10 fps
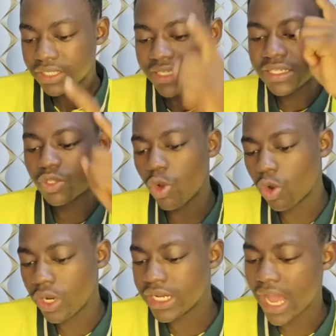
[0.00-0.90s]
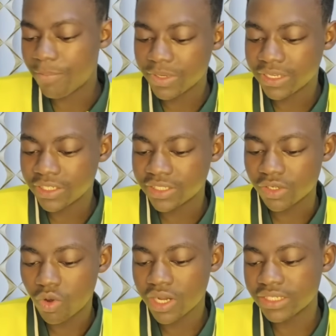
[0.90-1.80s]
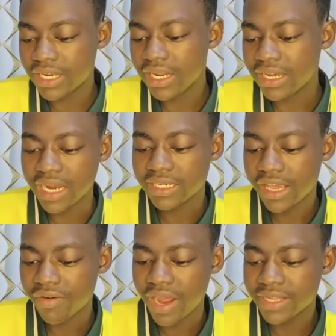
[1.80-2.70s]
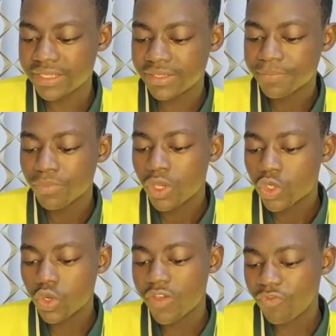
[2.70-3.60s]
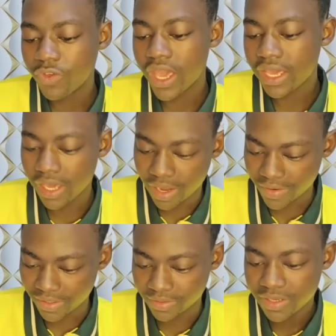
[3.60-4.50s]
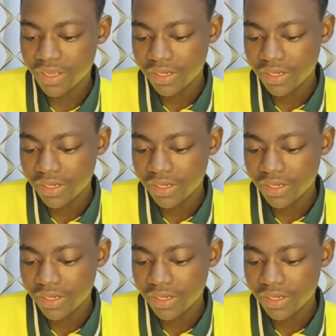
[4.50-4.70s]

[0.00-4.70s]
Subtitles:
Justice Torkono in the application contended that her rights to a fair hearing,